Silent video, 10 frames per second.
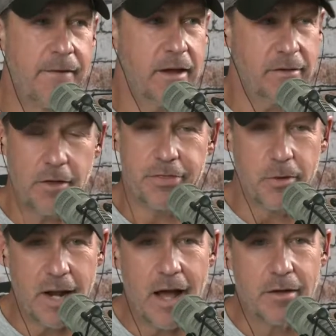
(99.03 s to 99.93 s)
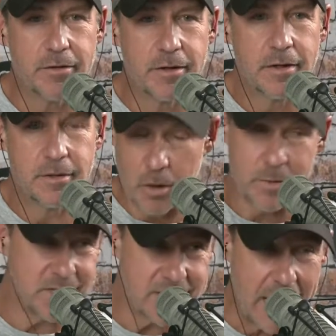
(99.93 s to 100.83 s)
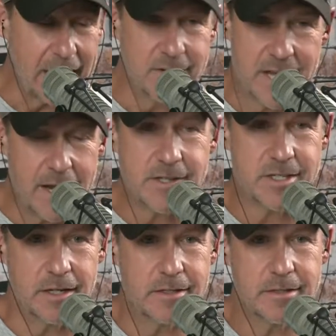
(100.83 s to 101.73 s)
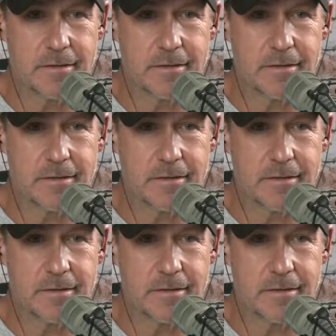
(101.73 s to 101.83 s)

And they threw it out. No one said he is innocent.